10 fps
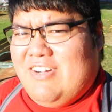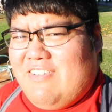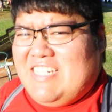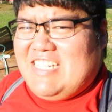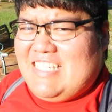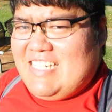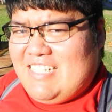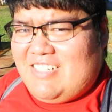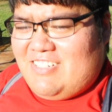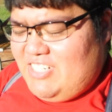
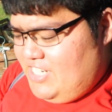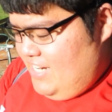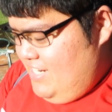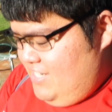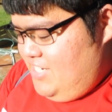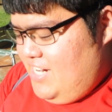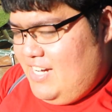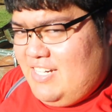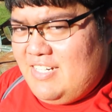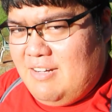Registeel shiny
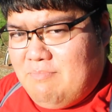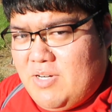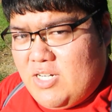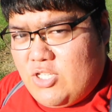check number